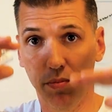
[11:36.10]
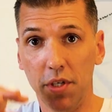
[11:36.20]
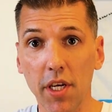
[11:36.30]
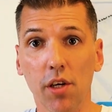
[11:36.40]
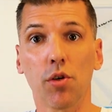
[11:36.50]

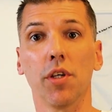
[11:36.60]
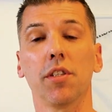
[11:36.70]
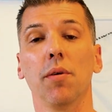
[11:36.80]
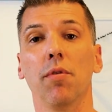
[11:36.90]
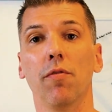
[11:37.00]

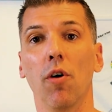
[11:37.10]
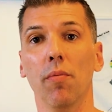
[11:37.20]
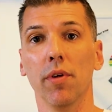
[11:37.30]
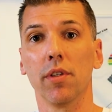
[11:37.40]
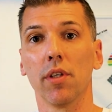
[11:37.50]
decrease their
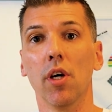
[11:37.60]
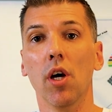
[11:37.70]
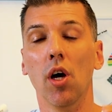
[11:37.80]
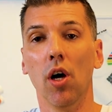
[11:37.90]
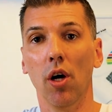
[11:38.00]
performance,
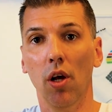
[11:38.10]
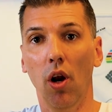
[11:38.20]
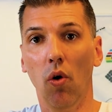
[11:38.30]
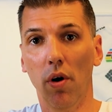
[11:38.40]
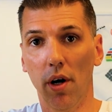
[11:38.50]

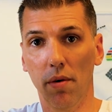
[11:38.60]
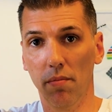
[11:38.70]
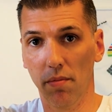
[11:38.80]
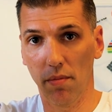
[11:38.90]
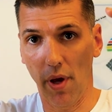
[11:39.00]

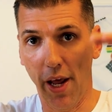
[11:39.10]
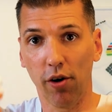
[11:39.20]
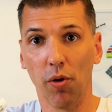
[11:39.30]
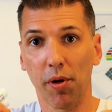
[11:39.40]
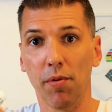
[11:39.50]
lower
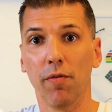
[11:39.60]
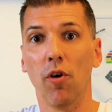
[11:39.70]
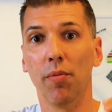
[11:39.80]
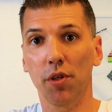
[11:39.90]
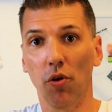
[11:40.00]
anaerobic
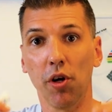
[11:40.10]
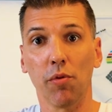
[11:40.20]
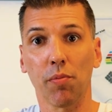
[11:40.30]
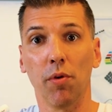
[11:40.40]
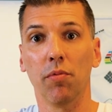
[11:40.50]
performance, lower
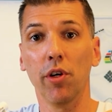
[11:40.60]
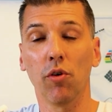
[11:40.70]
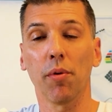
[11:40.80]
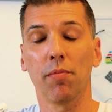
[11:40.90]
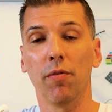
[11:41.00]

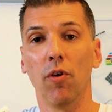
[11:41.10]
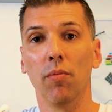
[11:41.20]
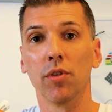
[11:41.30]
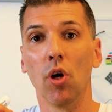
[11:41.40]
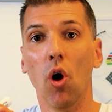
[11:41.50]
aerobic
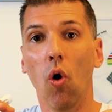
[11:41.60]
performance,